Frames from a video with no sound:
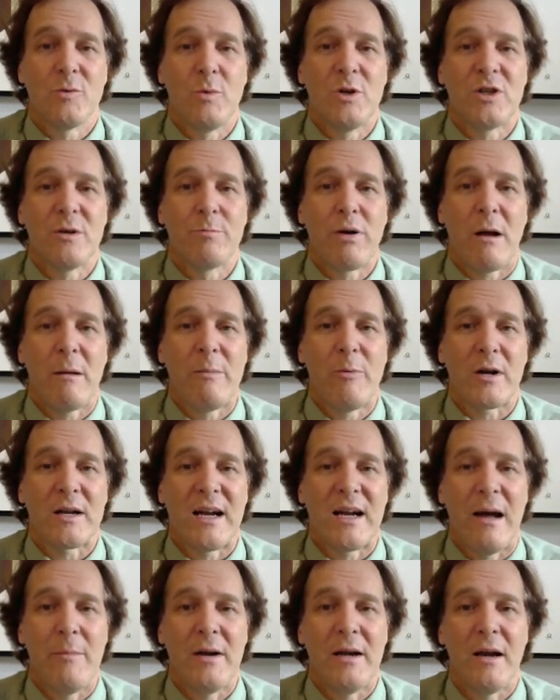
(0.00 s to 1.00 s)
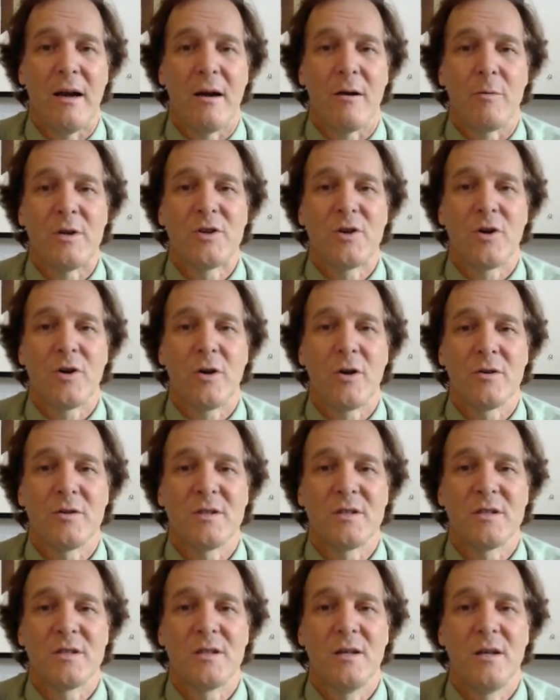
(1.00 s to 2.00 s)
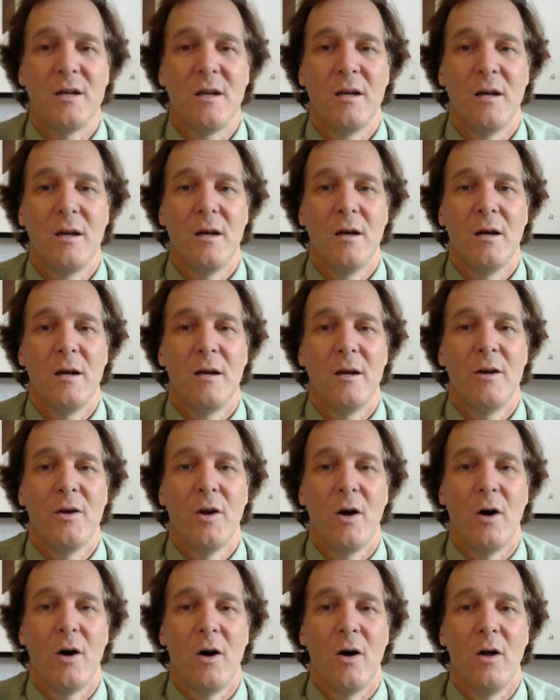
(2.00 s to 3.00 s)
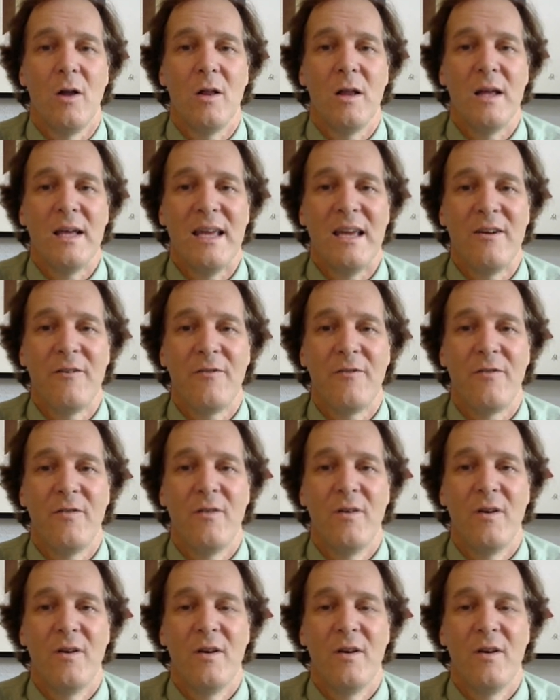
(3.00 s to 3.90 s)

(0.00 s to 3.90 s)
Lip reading: We should probably put a comment here. Returns null if